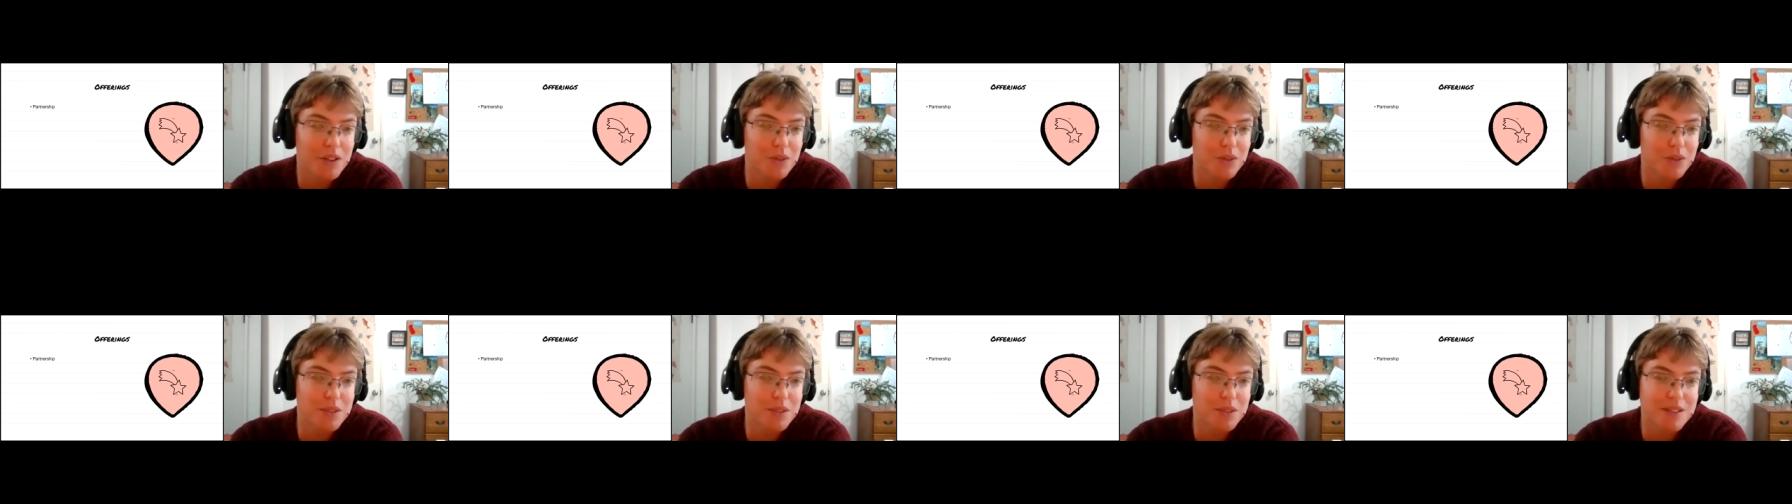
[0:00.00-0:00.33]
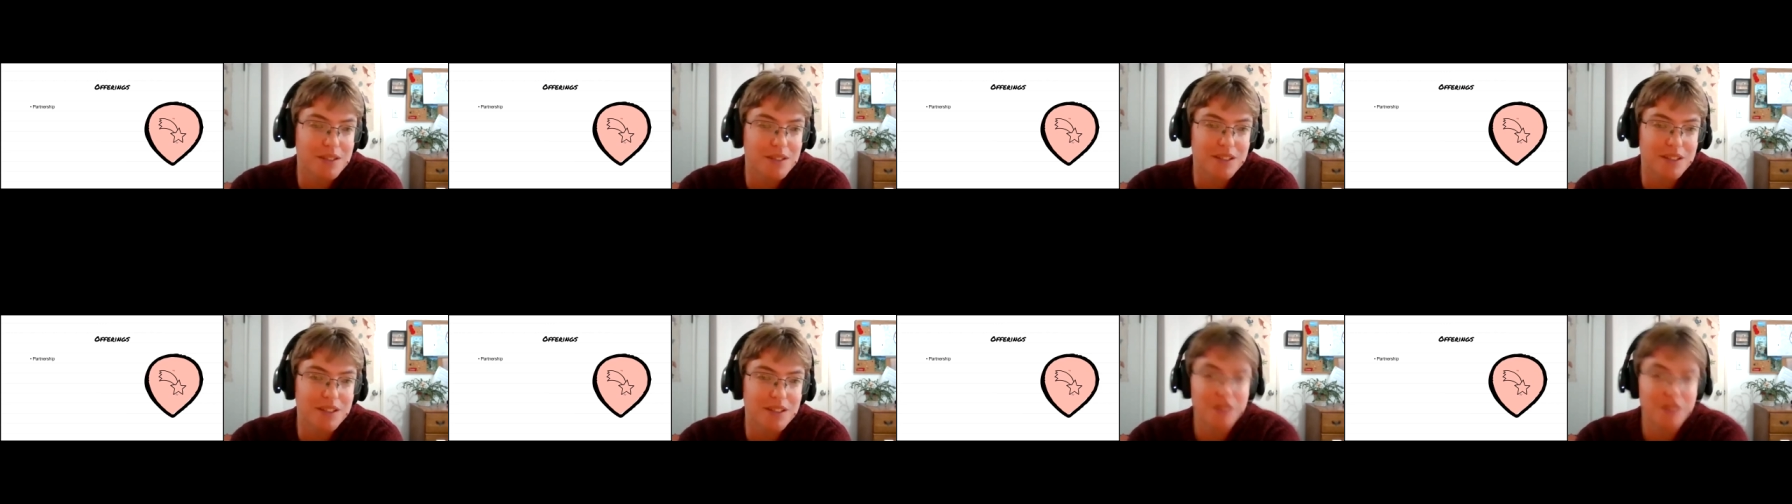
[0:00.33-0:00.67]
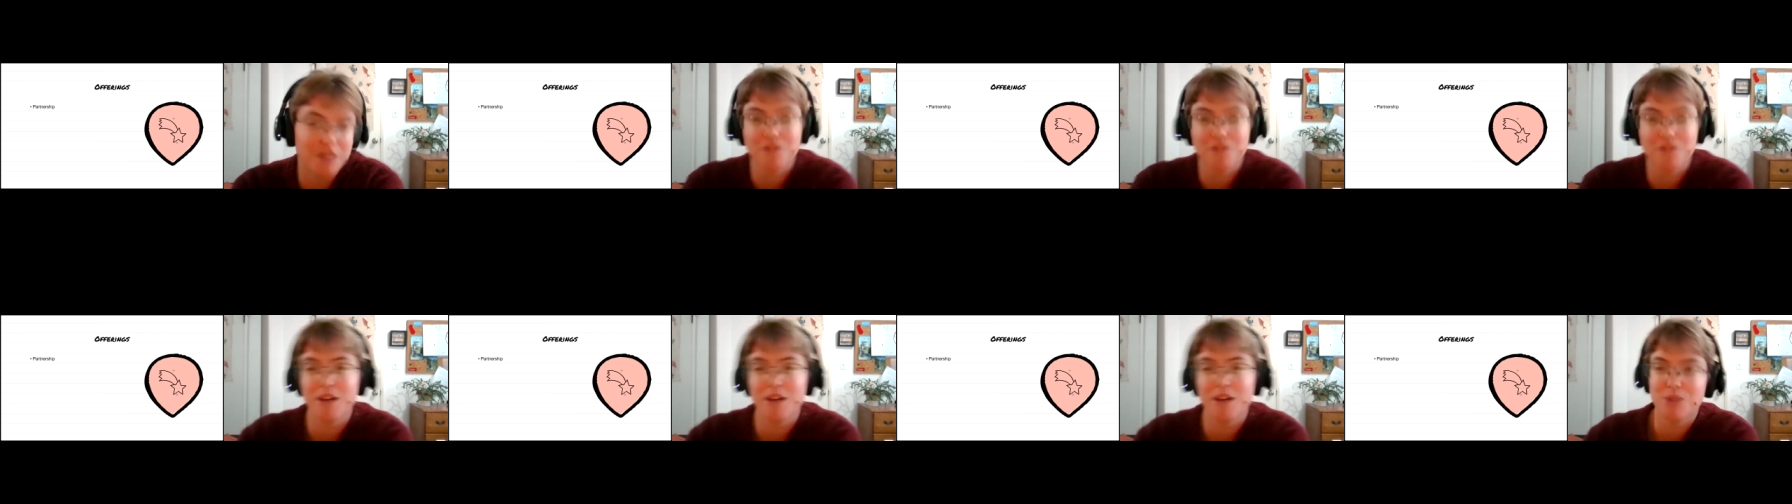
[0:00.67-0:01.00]
who was a
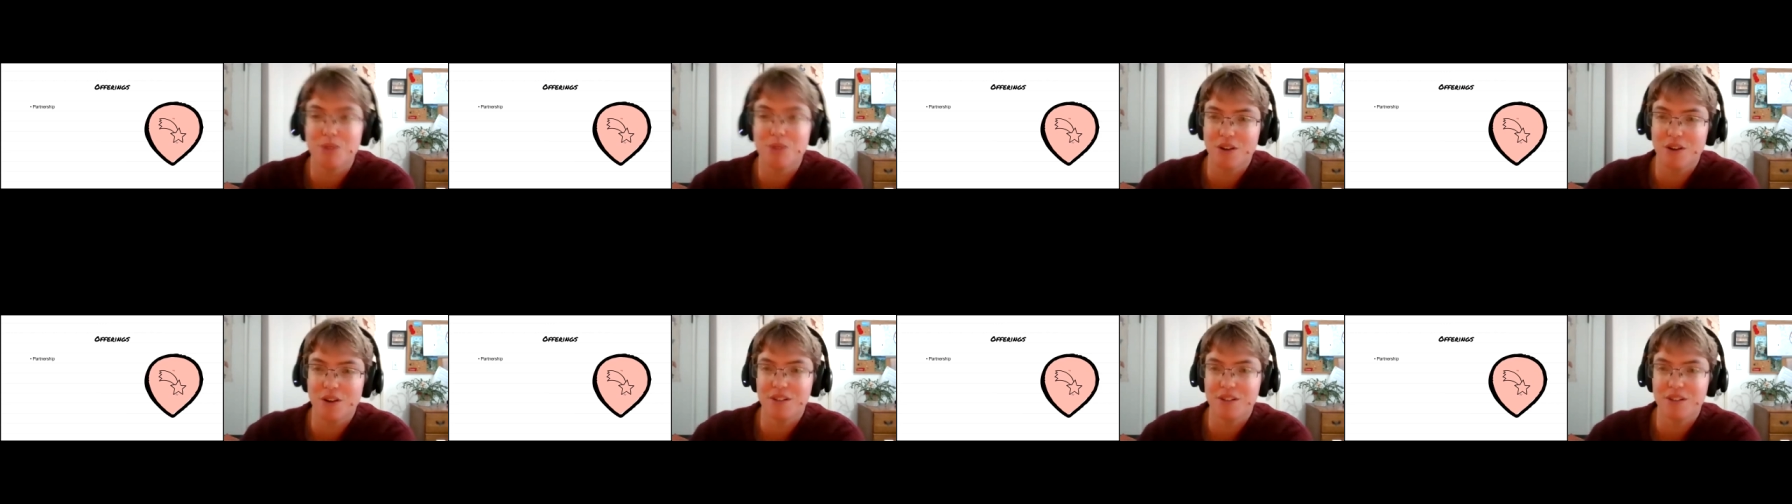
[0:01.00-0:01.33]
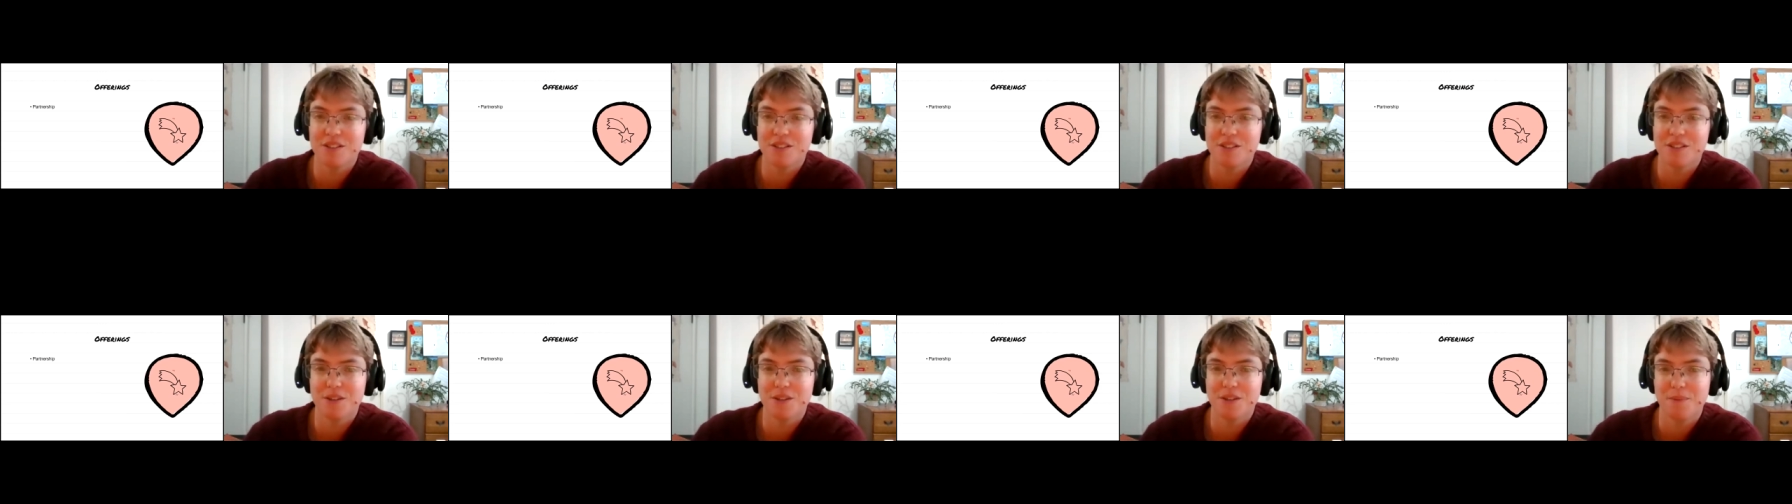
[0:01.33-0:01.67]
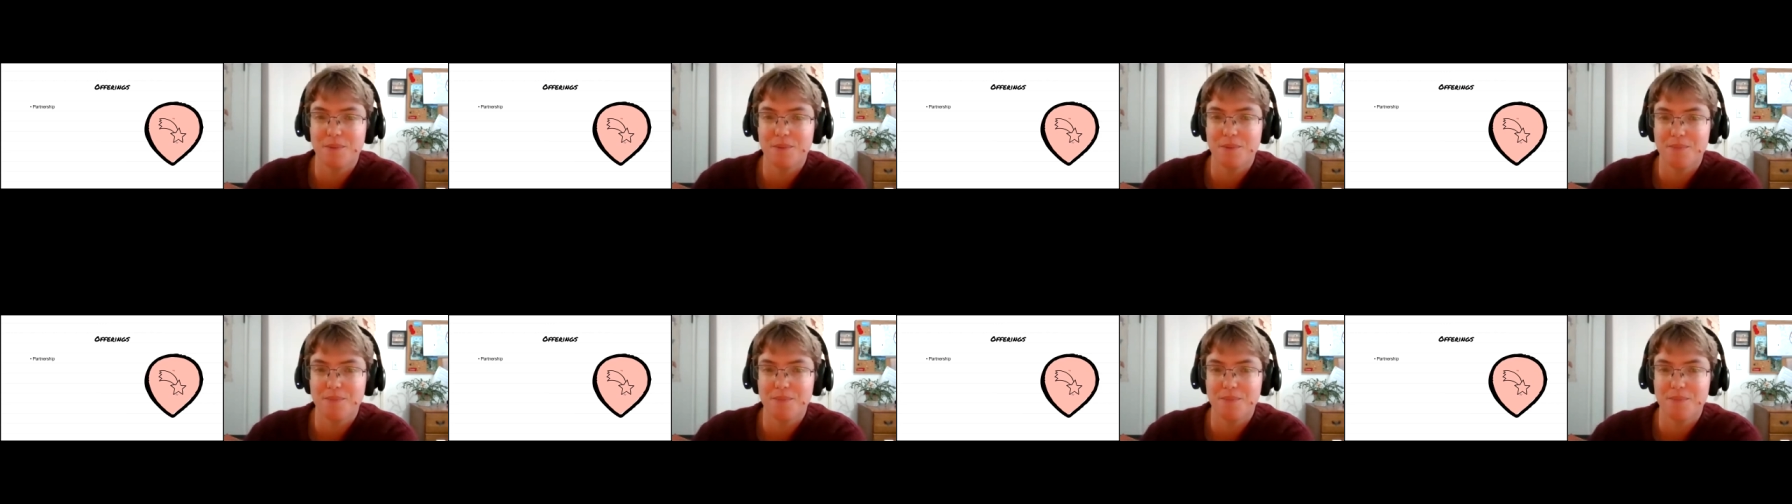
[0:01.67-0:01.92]
skilled fiber artist.